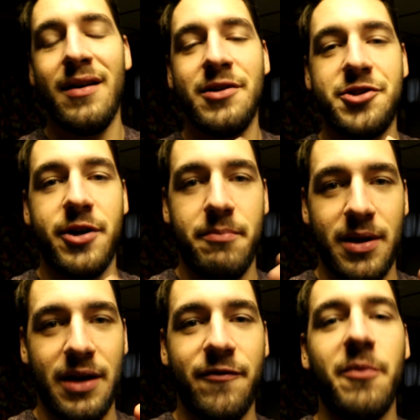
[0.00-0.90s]

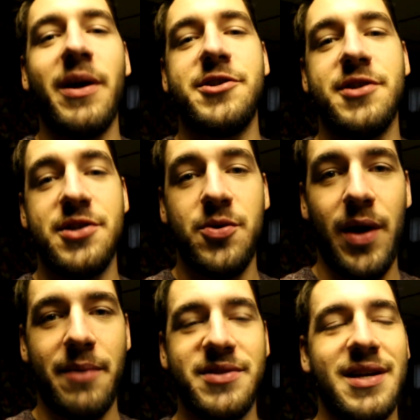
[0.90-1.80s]
shipment information to
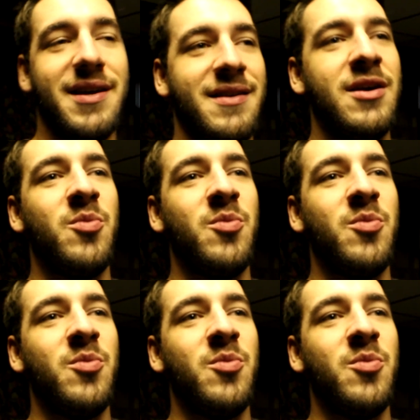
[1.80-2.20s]
Amazon,